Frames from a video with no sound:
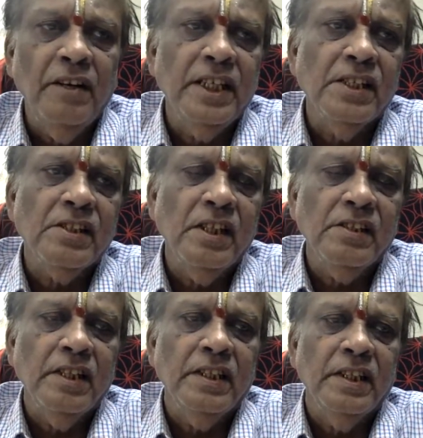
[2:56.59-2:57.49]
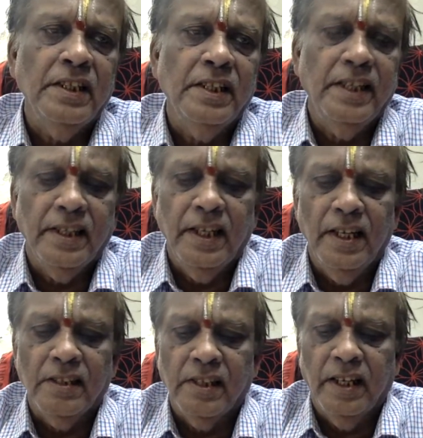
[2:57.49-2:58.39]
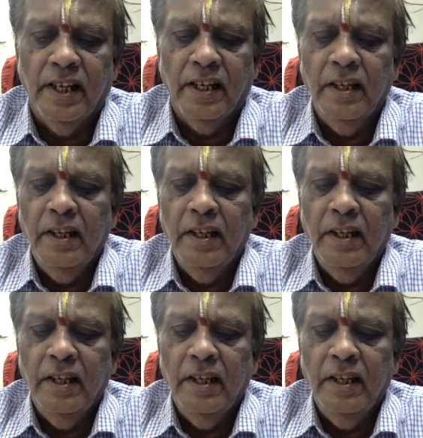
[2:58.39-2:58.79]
I discussed it in detail yesterday.